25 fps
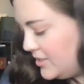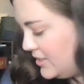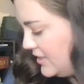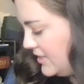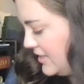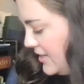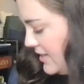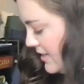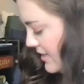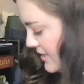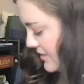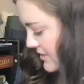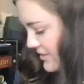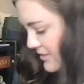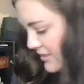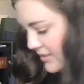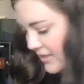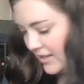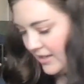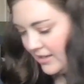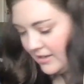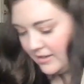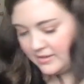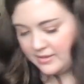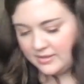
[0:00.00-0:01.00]
get into
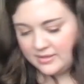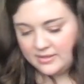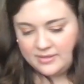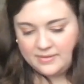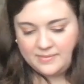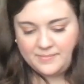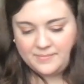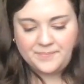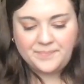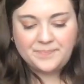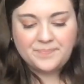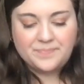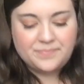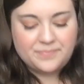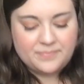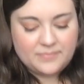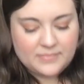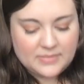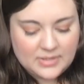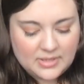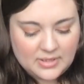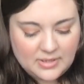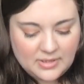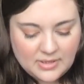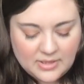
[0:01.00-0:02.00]
like
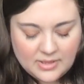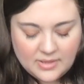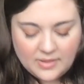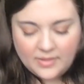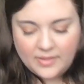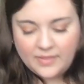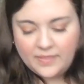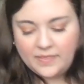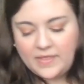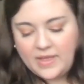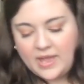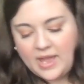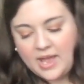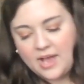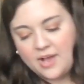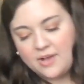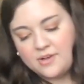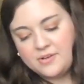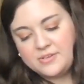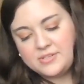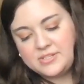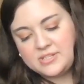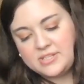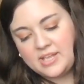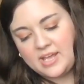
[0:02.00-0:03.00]
the
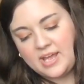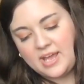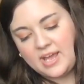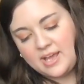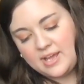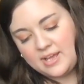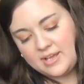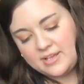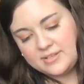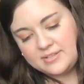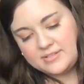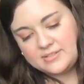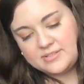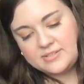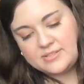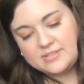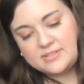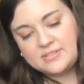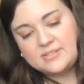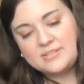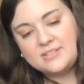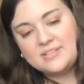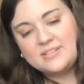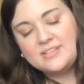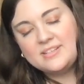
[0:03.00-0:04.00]
house that has
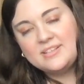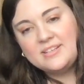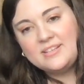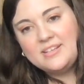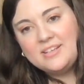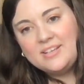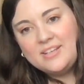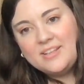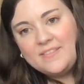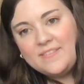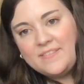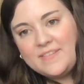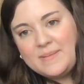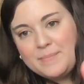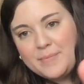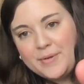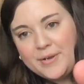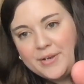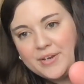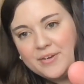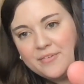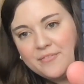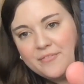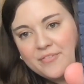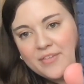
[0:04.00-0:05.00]
the
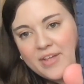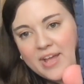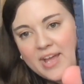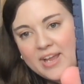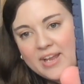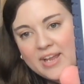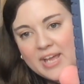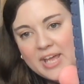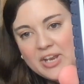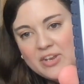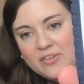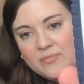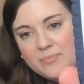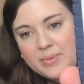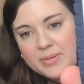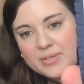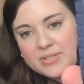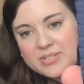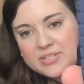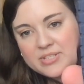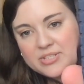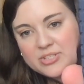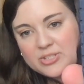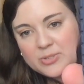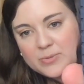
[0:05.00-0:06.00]
American flag kind of built
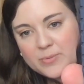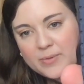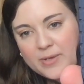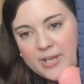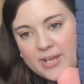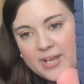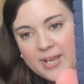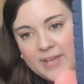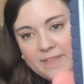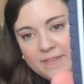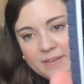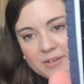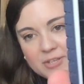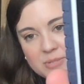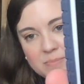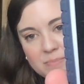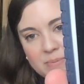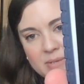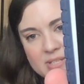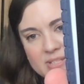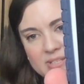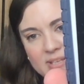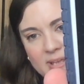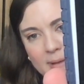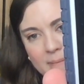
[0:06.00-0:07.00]
into it, and there's
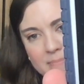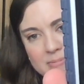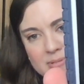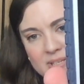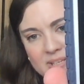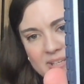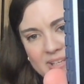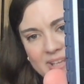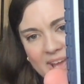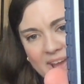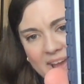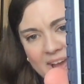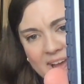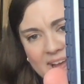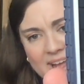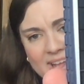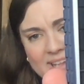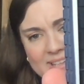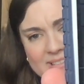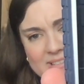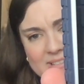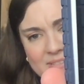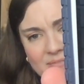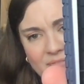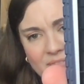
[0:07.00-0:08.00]
bee skeps and
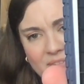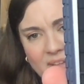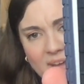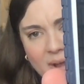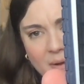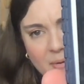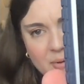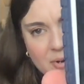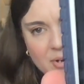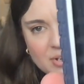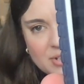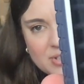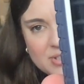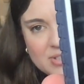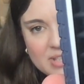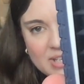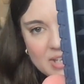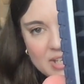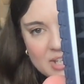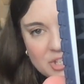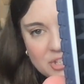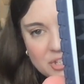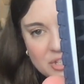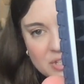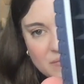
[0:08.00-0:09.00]
cats and flowers, and
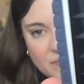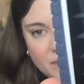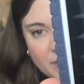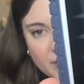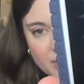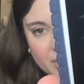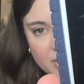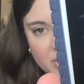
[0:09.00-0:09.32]
it's just very